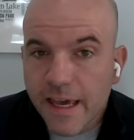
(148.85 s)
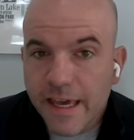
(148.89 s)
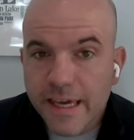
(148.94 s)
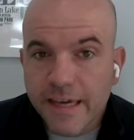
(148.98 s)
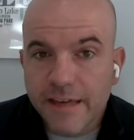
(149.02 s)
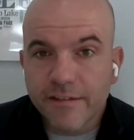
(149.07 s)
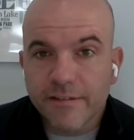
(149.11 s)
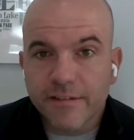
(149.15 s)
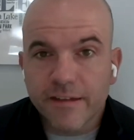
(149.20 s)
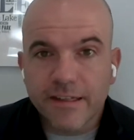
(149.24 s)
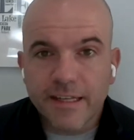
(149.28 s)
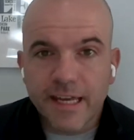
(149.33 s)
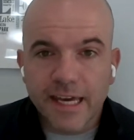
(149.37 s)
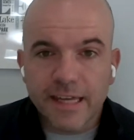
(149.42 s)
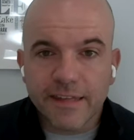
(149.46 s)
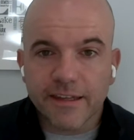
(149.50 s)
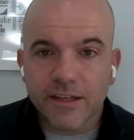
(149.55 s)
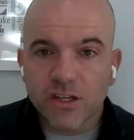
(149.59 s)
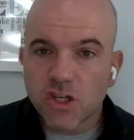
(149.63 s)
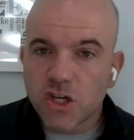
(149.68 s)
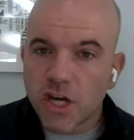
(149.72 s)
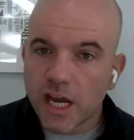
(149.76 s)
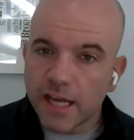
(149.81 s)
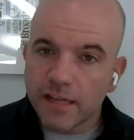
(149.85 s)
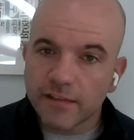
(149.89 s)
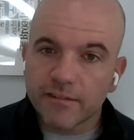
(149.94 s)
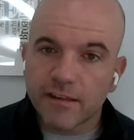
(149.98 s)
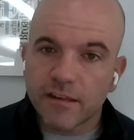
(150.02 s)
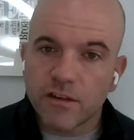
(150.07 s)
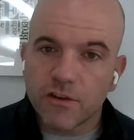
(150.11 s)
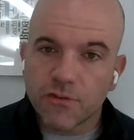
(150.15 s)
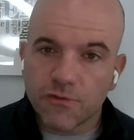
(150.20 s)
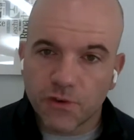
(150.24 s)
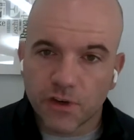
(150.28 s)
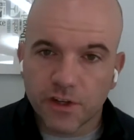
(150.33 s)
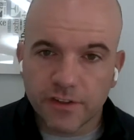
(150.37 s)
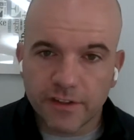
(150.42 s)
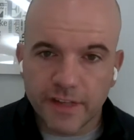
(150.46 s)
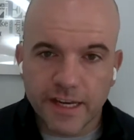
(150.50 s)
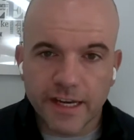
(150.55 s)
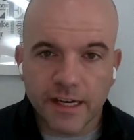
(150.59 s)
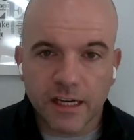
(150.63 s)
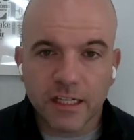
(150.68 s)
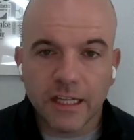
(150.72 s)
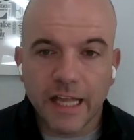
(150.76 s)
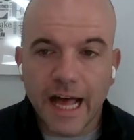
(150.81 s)
is to take the chance on the first
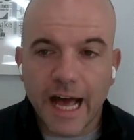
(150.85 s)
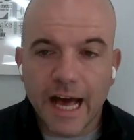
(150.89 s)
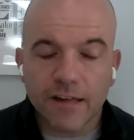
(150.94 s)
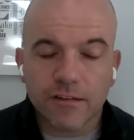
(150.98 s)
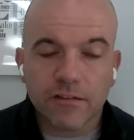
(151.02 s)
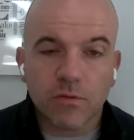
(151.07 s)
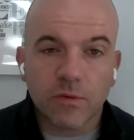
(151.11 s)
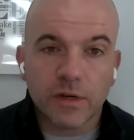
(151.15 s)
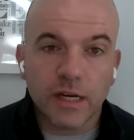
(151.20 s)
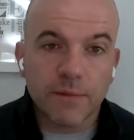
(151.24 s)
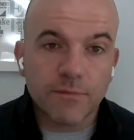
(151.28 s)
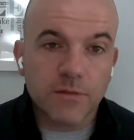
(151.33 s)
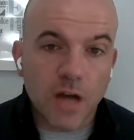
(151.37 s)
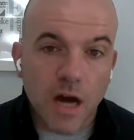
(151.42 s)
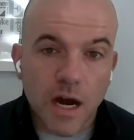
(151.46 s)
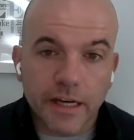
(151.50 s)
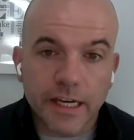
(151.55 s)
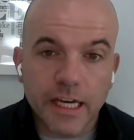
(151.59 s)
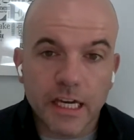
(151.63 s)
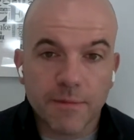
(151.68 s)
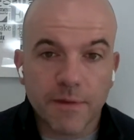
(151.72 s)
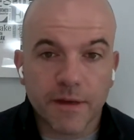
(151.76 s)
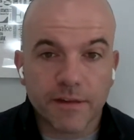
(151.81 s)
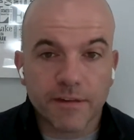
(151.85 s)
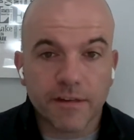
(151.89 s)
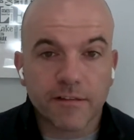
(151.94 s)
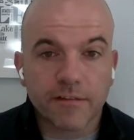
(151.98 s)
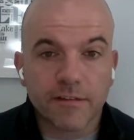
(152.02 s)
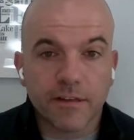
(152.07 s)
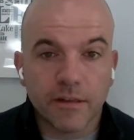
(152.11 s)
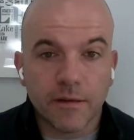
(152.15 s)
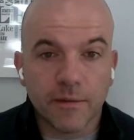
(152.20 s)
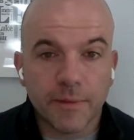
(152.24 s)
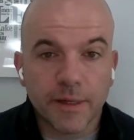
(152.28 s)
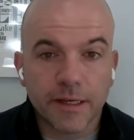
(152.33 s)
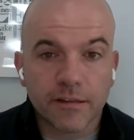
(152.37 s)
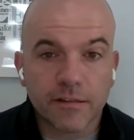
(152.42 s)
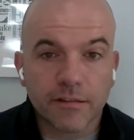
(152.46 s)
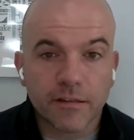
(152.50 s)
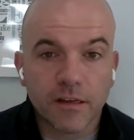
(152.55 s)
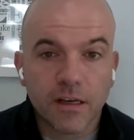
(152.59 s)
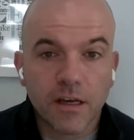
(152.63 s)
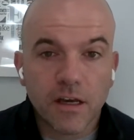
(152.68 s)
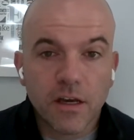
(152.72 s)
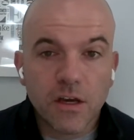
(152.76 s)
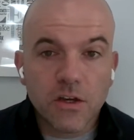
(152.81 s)
day of class when I'm talking about the
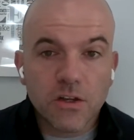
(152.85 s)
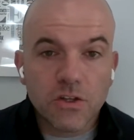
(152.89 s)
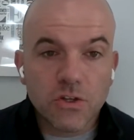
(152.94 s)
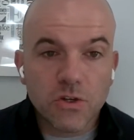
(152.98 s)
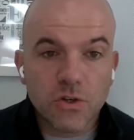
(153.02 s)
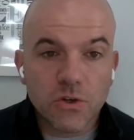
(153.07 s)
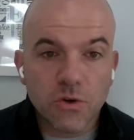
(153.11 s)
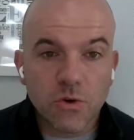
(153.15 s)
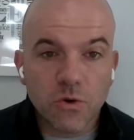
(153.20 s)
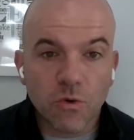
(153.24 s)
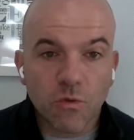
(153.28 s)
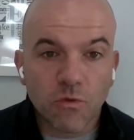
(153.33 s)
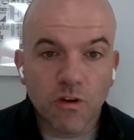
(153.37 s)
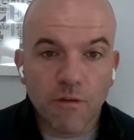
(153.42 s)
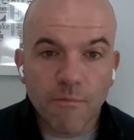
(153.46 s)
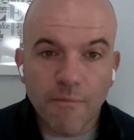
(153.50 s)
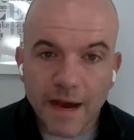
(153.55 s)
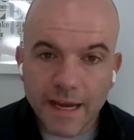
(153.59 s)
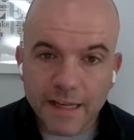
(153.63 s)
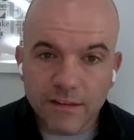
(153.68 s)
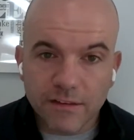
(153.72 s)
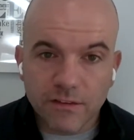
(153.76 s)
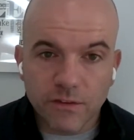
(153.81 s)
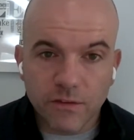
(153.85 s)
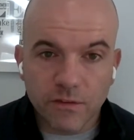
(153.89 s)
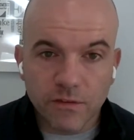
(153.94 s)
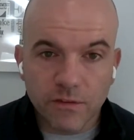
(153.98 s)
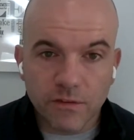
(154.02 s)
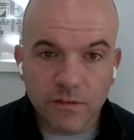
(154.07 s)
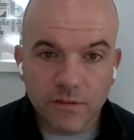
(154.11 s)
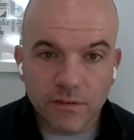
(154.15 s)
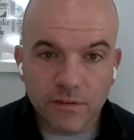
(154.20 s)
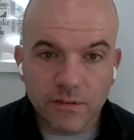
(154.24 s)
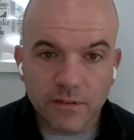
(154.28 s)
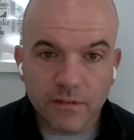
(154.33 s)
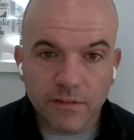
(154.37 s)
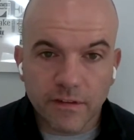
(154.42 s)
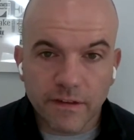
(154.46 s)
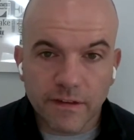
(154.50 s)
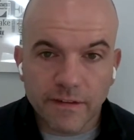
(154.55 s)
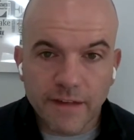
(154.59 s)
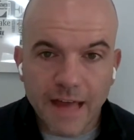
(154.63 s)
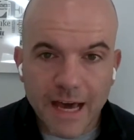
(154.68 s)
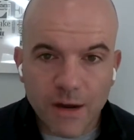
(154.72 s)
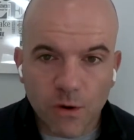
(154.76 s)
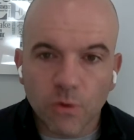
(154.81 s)
syllabus to remind students
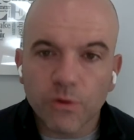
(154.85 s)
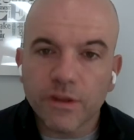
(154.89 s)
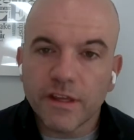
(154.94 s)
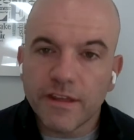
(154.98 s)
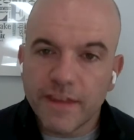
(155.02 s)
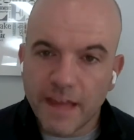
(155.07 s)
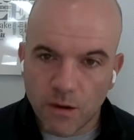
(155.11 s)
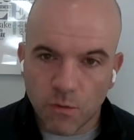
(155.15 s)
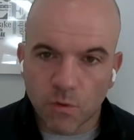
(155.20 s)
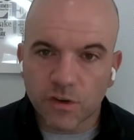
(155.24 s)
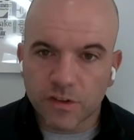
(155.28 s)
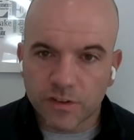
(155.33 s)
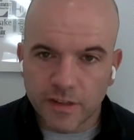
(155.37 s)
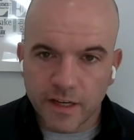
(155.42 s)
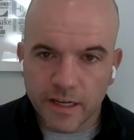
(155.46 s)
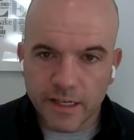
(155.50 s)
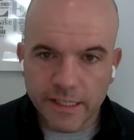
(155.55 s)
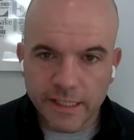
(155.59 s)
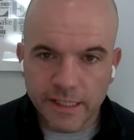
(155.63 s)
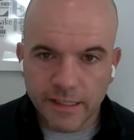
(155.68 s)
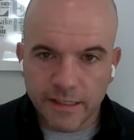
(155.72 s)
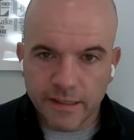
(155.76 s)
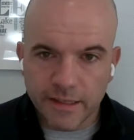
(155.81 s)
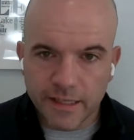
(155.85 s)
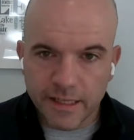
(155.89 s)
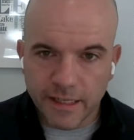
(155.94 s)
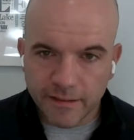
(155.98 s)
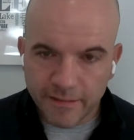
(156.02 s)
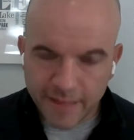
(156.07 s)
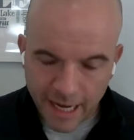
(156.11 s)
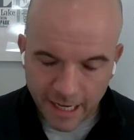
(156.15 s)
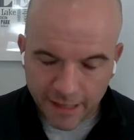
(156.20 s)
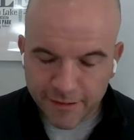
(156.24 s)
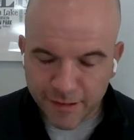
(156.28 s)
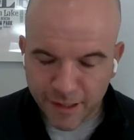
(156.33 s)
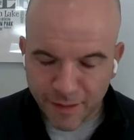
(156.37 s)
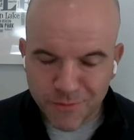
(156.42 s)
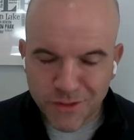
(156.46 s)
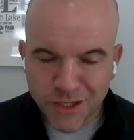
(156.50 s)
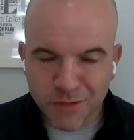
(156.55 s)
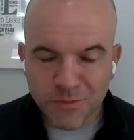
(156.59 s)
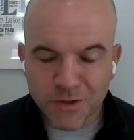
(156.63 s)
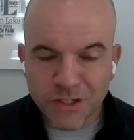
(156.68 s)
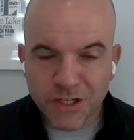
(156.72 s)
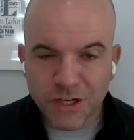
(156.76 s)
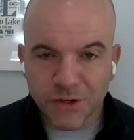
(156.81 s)
not only that we're studying the exact
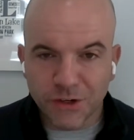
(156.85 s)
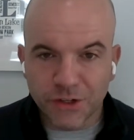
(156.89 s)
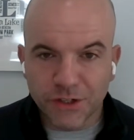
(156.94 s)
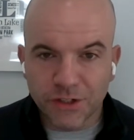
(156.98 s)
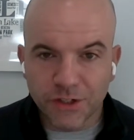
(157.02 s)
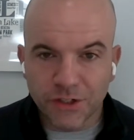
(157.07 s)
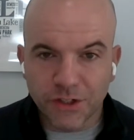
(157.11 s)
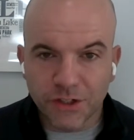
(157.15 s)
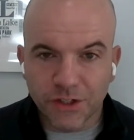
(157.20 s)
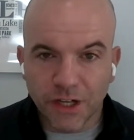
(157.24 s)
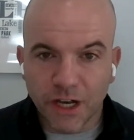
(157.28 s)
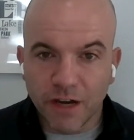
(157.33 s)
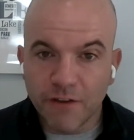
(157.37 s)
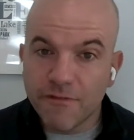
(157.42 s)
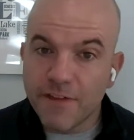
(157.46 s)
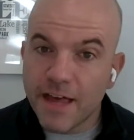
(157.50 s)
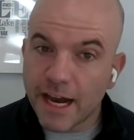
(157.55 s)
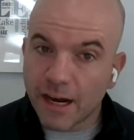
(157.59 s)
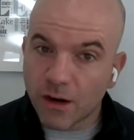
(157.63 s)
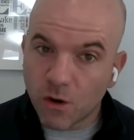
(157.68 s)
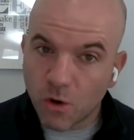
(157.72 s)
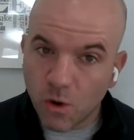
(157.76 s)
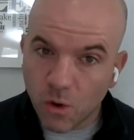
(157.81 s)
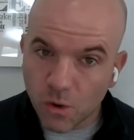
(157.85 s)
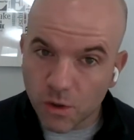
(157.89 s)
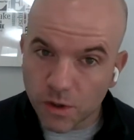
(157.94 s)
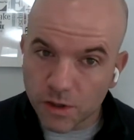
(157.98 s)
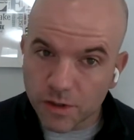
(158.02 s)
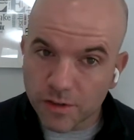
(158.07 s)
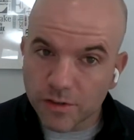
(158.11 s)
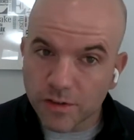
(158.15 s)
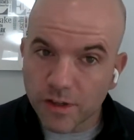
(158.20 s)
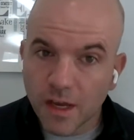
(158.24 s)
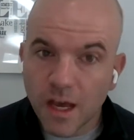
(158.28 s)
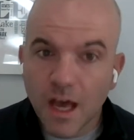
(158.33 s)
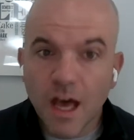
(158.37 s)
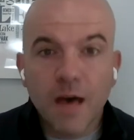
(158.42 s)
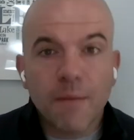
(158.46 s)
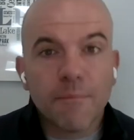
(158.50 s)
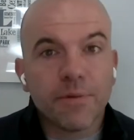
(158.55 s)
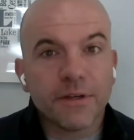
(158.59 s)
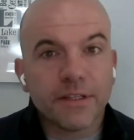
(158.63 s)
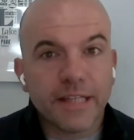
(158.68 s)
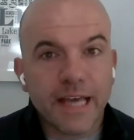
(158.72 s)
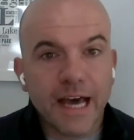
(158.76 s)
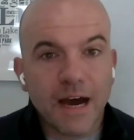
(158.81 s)
subject material of that course,
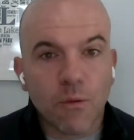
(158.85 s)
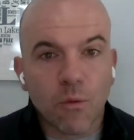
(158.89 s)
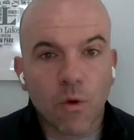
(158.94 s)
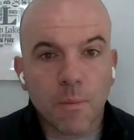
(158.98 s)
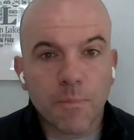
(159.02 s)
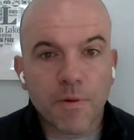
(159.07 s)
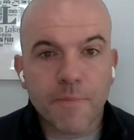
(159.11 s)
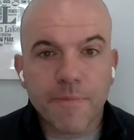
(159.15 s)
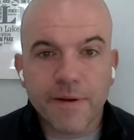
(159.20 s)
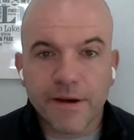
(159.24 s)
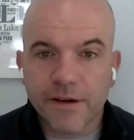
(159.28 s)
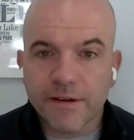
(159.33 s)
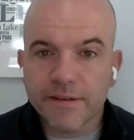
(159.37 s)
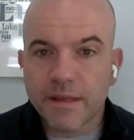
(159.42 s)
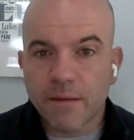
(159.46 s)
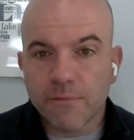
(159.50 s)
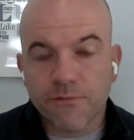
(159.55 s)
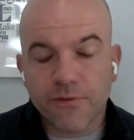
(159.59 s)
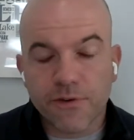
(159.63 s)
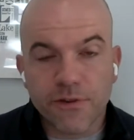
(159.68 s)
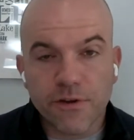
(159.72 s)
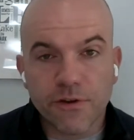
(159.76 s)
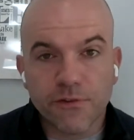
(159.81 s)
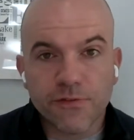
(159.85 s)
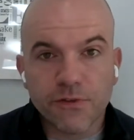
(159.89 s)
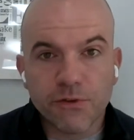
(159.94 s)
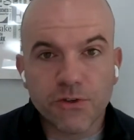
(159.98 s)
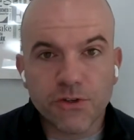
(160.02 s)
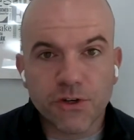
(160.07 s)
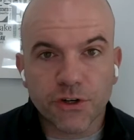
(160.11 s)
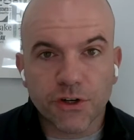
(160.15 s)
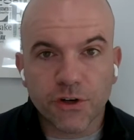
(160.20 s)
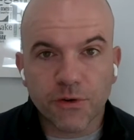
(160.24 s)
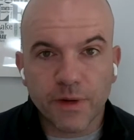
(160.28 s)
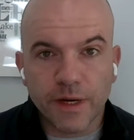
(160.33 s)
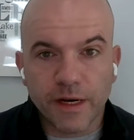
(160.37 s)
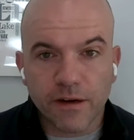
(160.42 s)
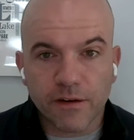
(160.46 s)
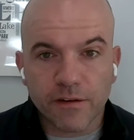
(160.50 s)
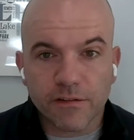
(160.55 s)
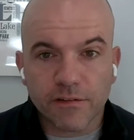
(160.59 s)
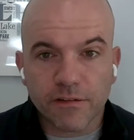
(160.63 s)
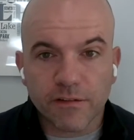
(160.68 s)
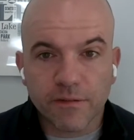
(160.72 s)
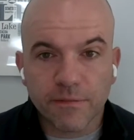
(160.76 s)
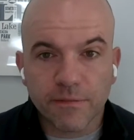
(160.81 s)
but that we're preparing them for their future
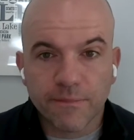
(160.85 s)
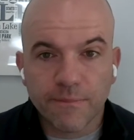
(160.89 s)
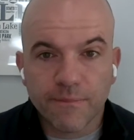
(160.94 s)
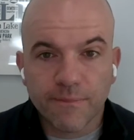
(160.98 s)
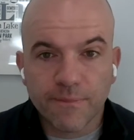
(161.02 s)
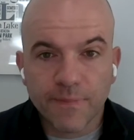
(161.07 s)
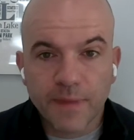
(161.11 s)
careers.